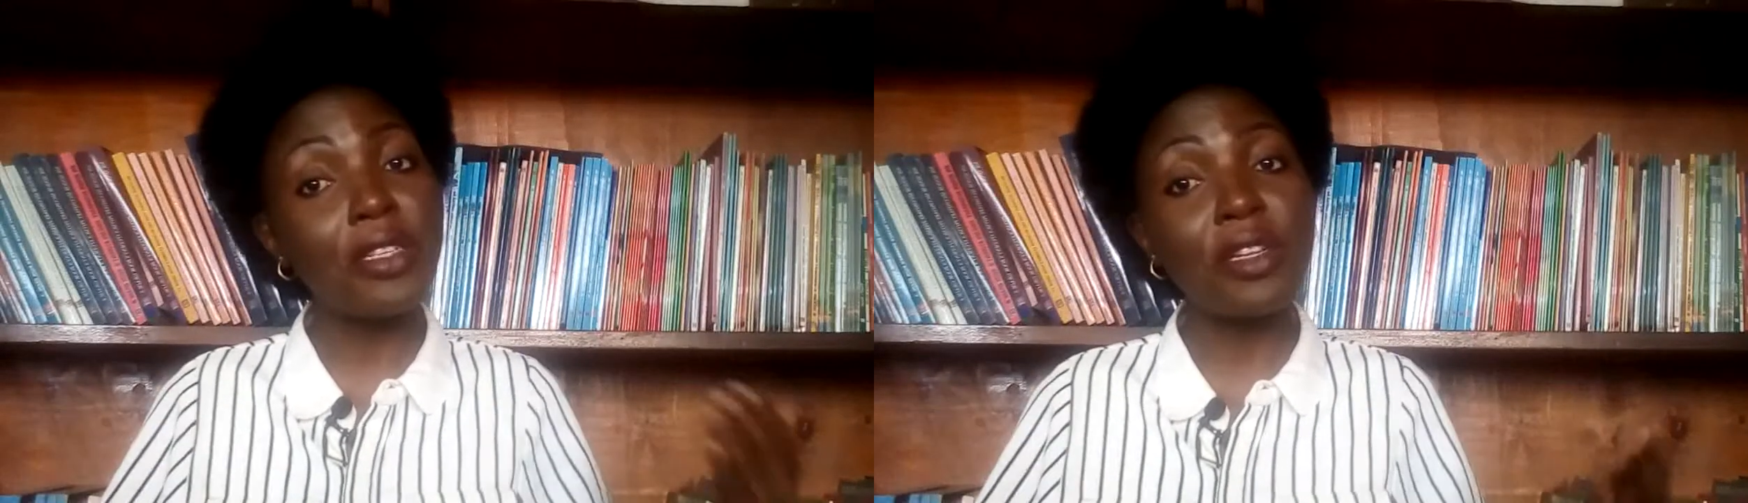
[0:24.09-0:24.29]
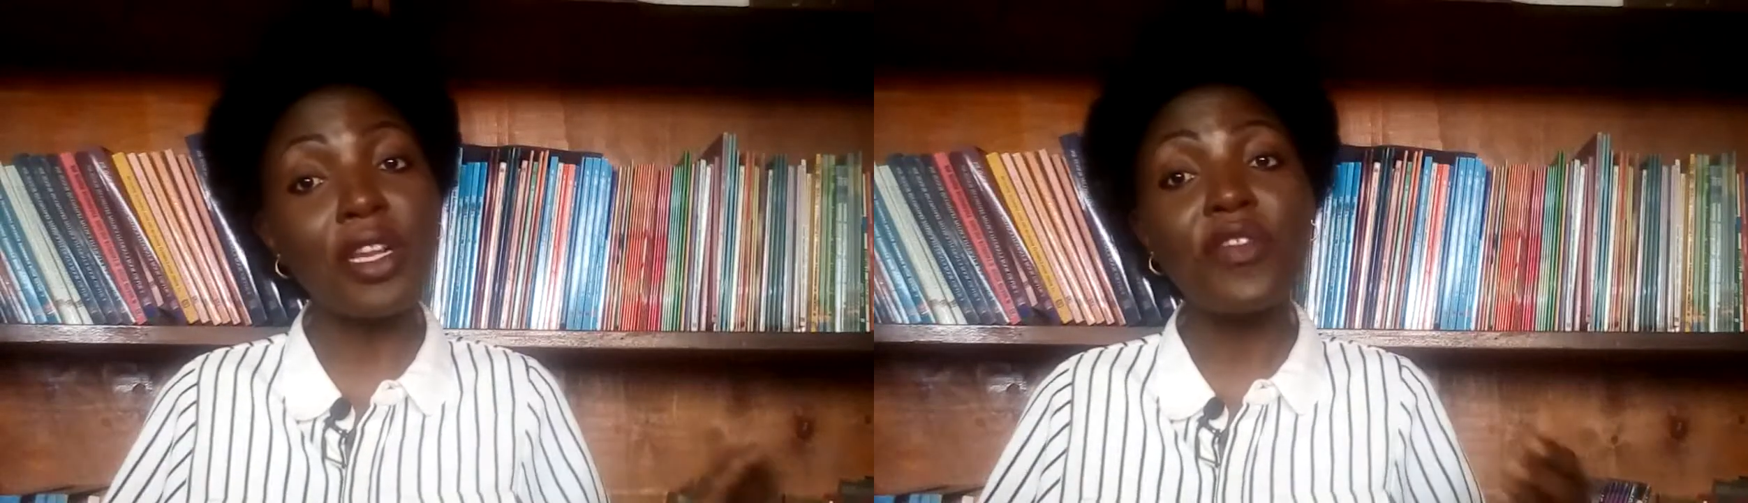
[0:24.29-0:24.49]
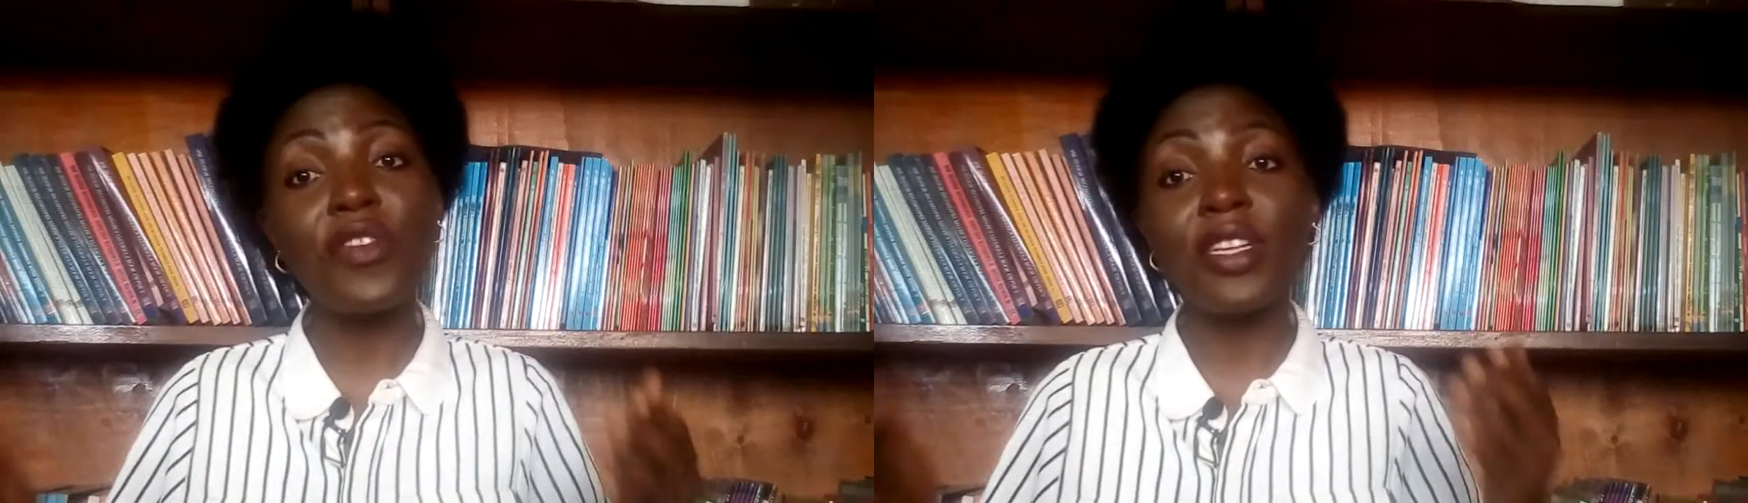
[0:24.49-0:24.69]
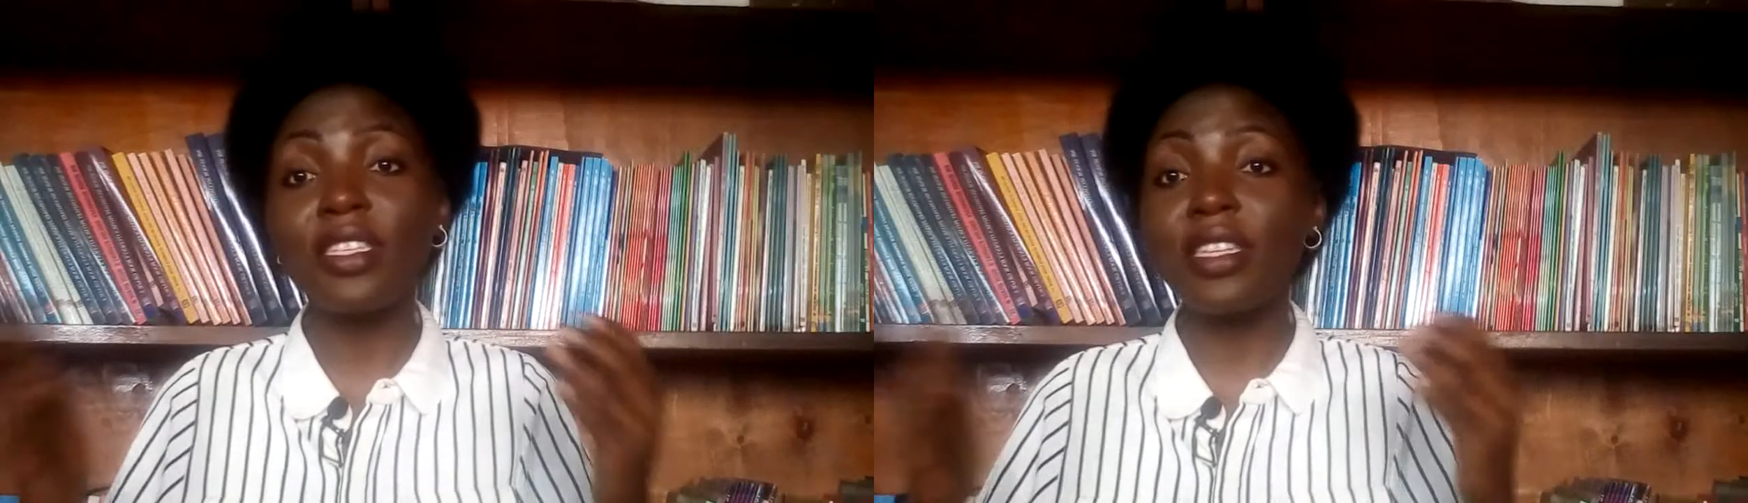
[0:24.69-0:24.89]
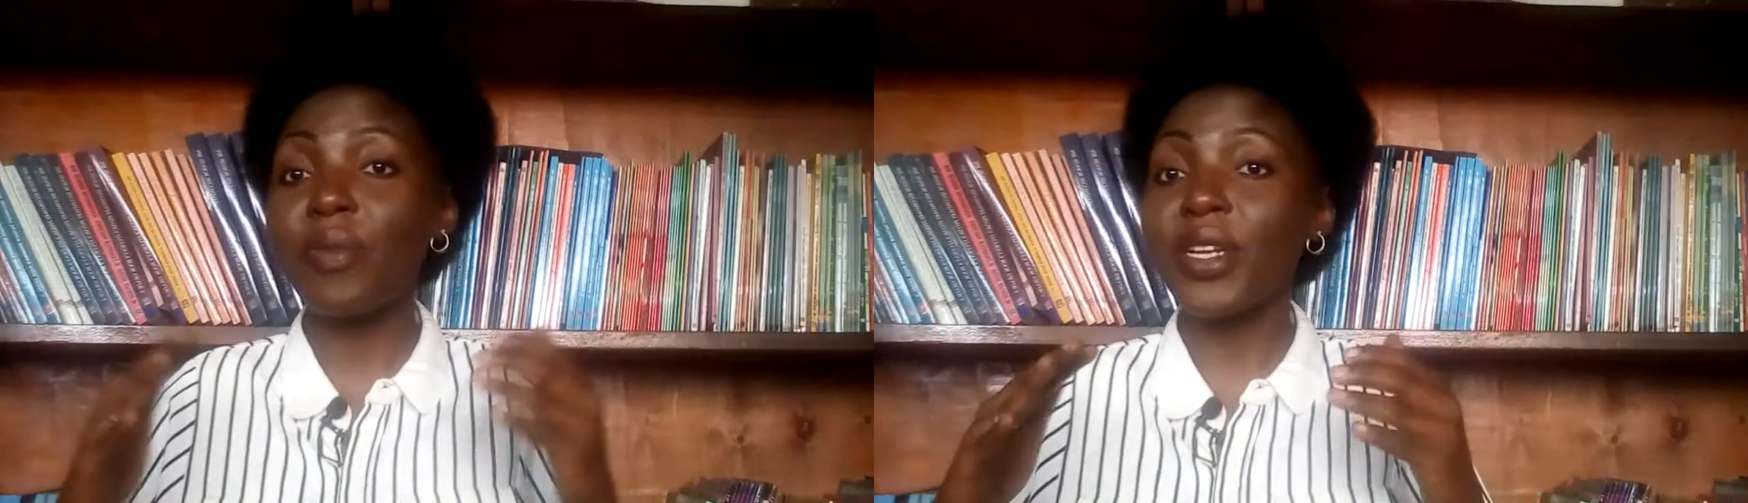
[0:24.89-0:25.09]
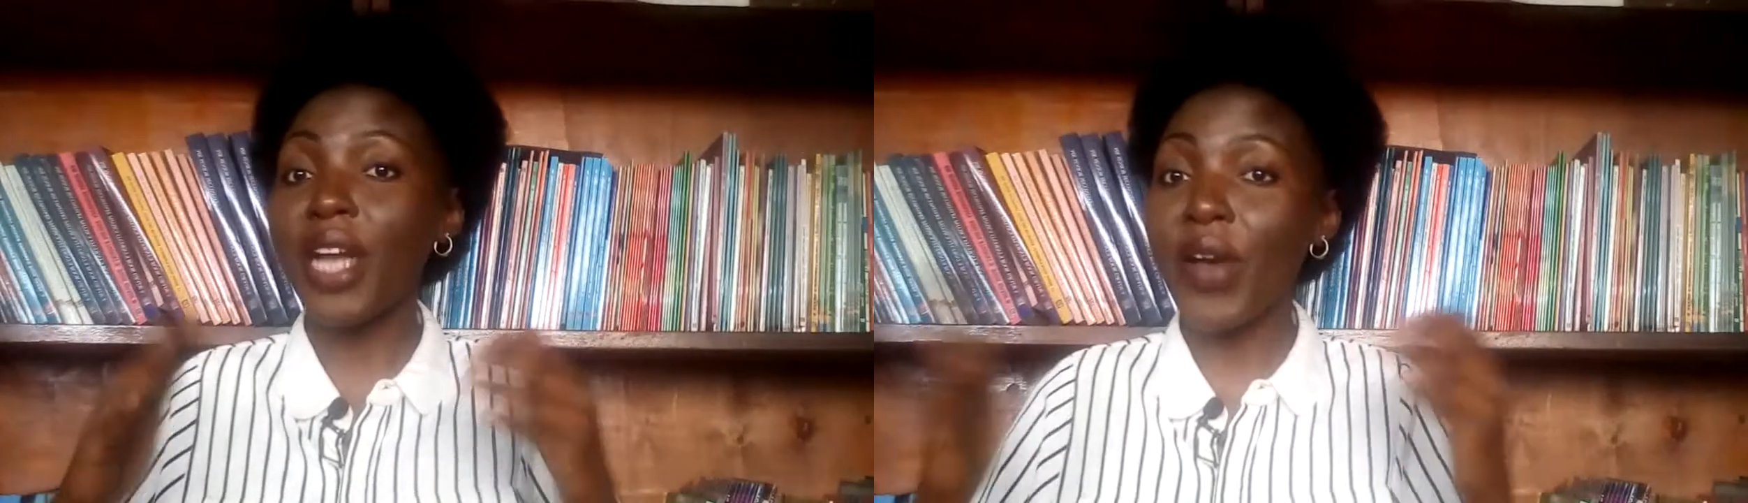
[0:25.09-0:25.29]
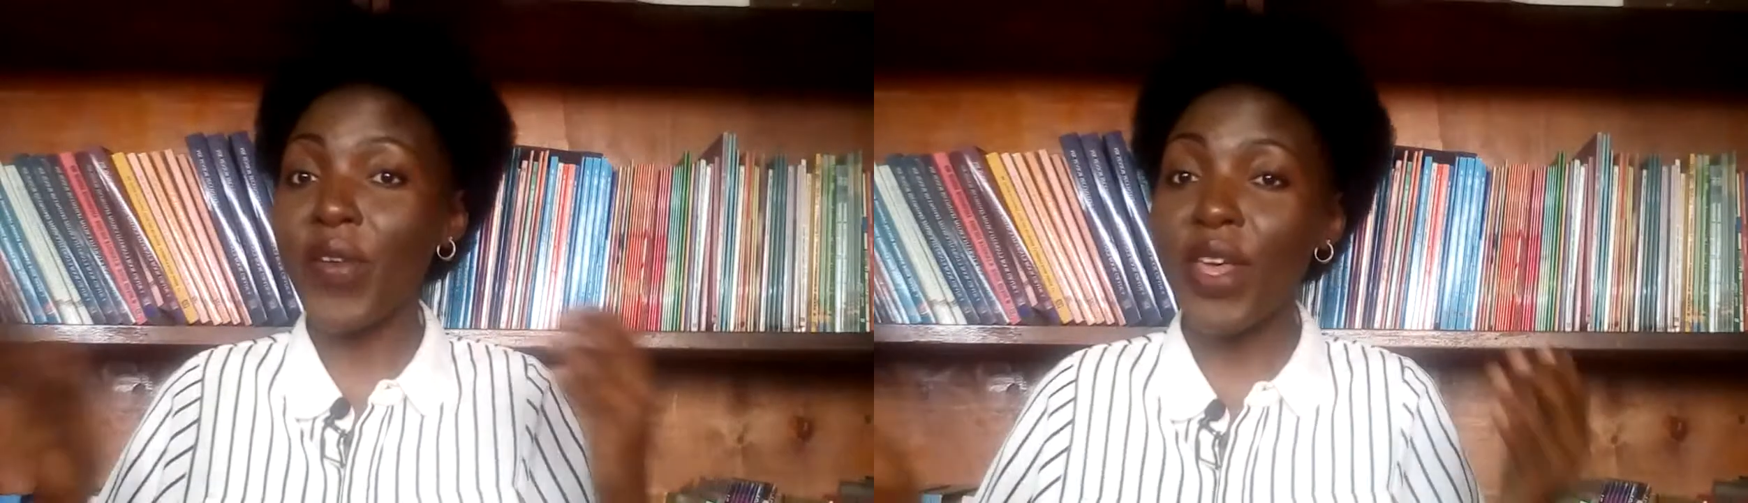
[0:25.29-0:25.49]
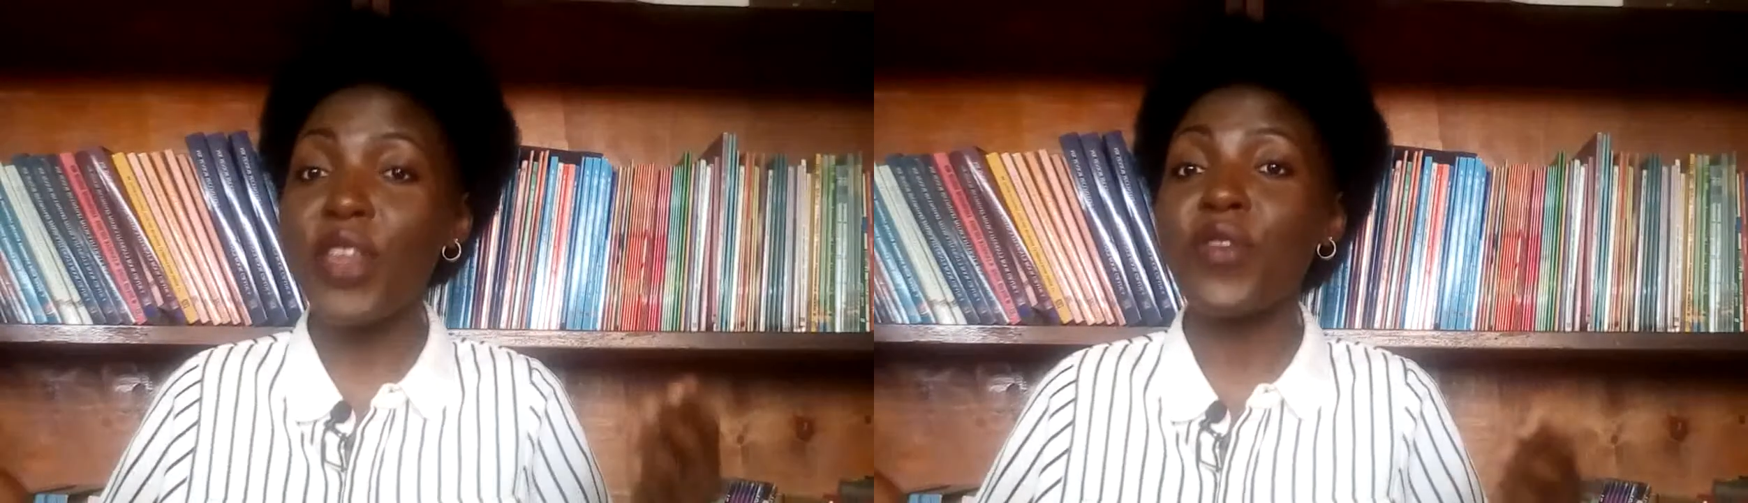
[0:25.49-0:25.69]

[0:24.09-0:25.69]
So if you're someone out there,